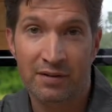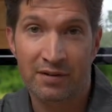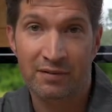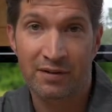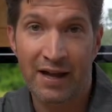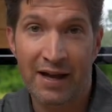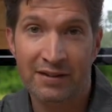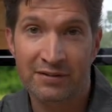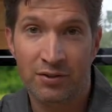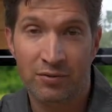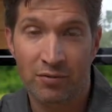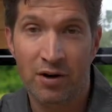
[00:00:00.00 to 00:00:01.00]
the
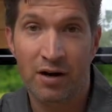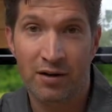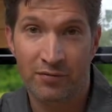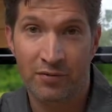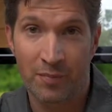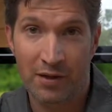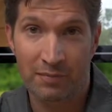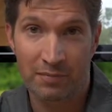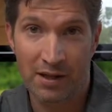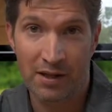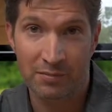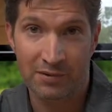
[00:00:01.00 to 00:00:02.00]
last hurrah for me to
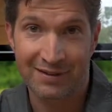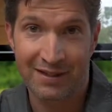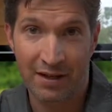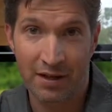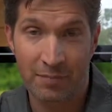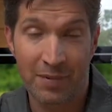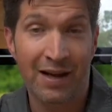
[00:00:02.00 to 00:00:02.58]
be able to get up